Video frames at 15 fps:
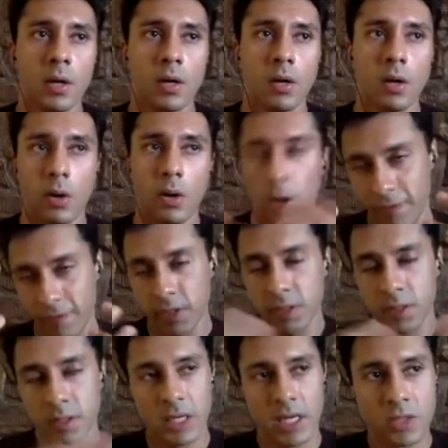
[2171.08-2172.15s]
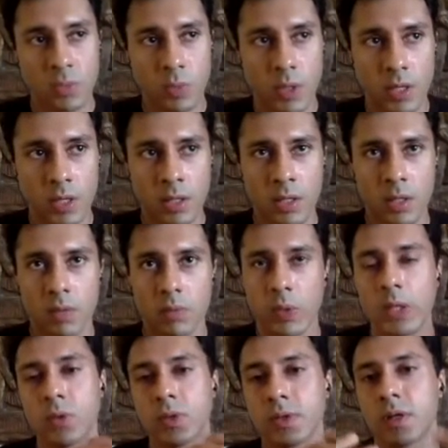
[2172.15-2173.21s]
Often in today's world, we
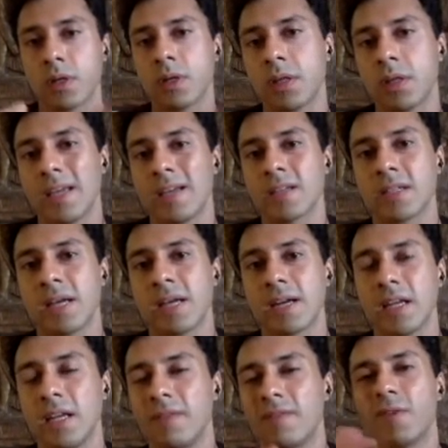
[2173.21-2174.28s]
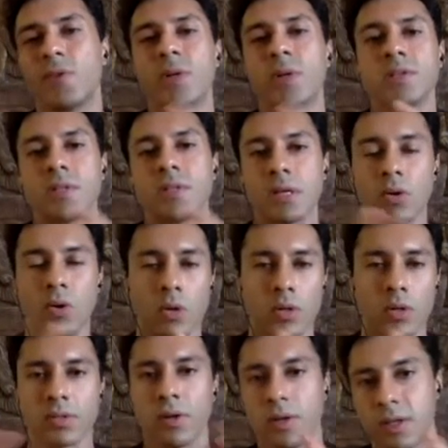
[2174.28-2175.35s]
do certain things that influence
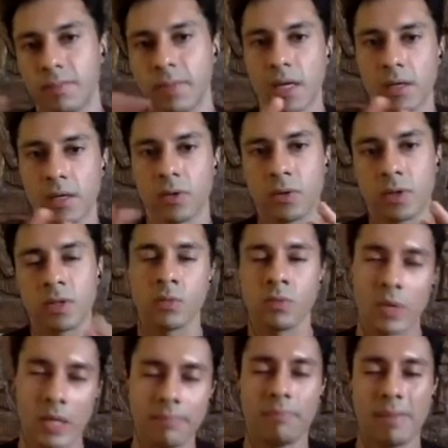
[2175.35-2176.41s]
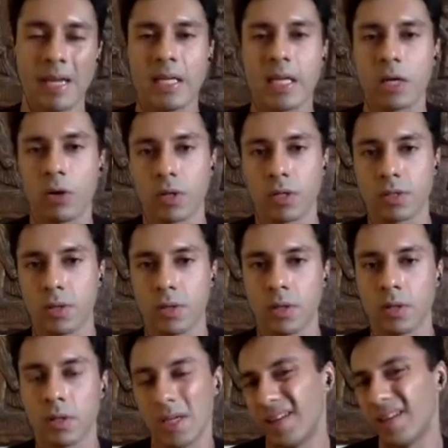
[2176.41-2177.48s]
cortisol and melatonin, well, mainly cortisol
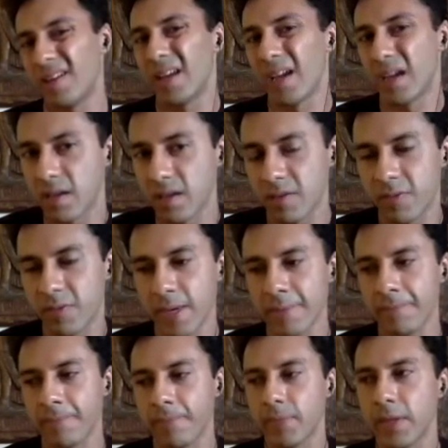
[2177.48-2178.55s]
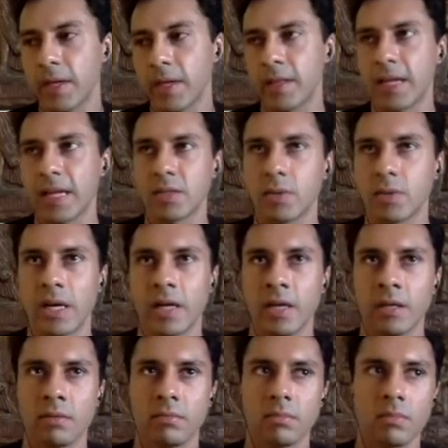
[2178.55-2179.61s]
in a negative way. And that's
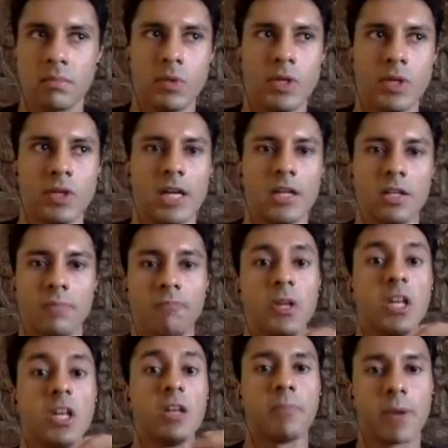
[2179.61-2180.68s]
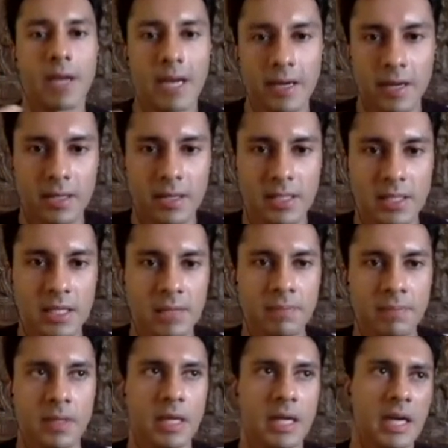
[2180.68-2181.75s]
why we try to manipulate our sleep
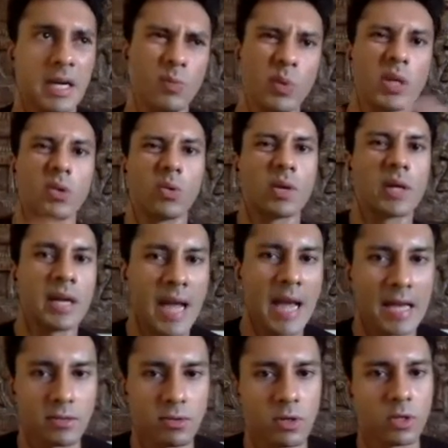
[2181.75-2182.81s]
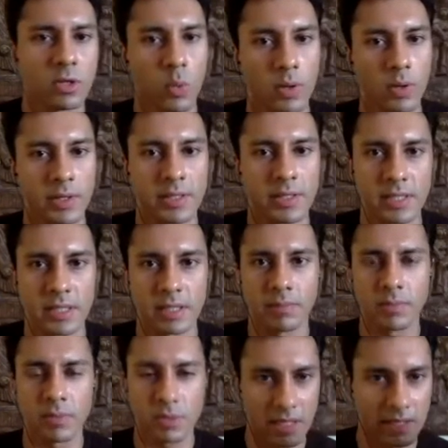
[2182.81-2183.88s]
and we don't get as good quality sleep.
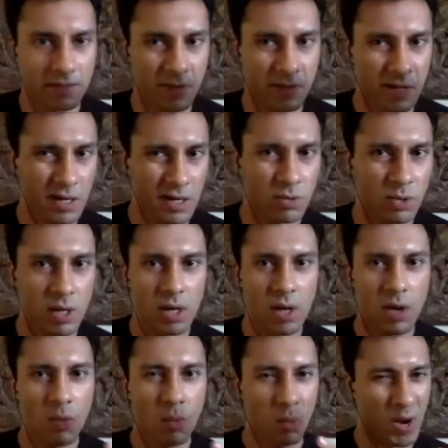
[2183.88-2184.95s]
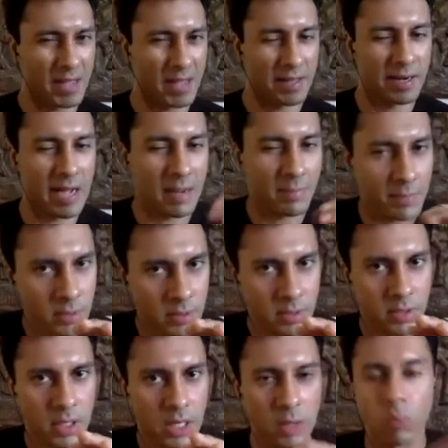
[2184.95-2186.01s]
So let's figure out why that happens
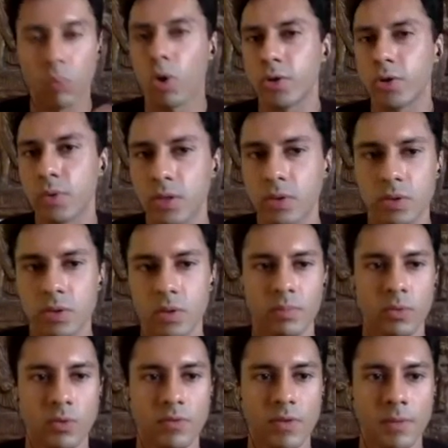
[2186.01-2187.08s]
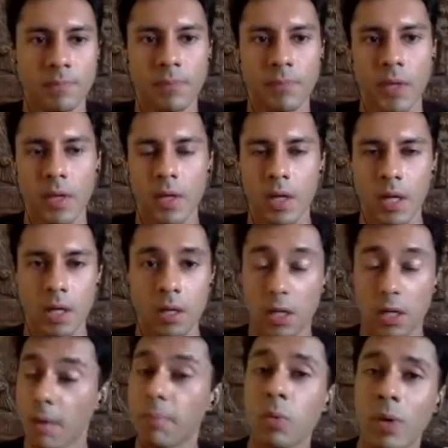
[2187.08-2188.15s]
and what you can do to improve it.
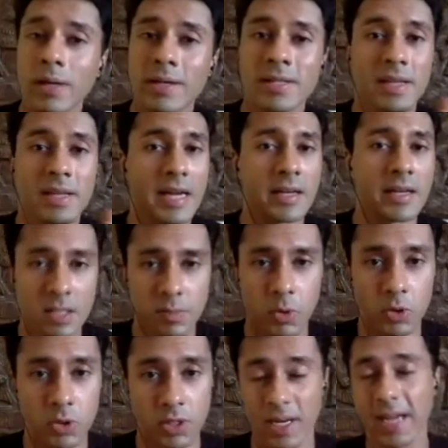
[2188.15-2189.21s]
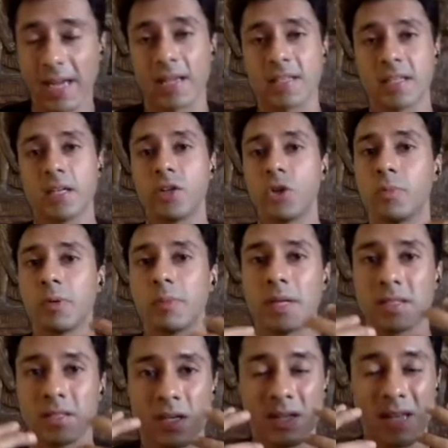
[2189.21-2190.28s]
Number one is light exposure. Like I said, human
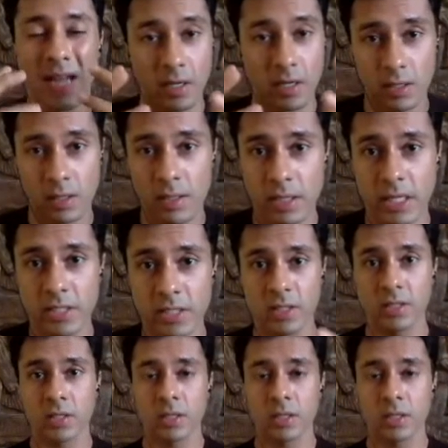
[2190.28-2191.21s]
beings are diurnal creatures.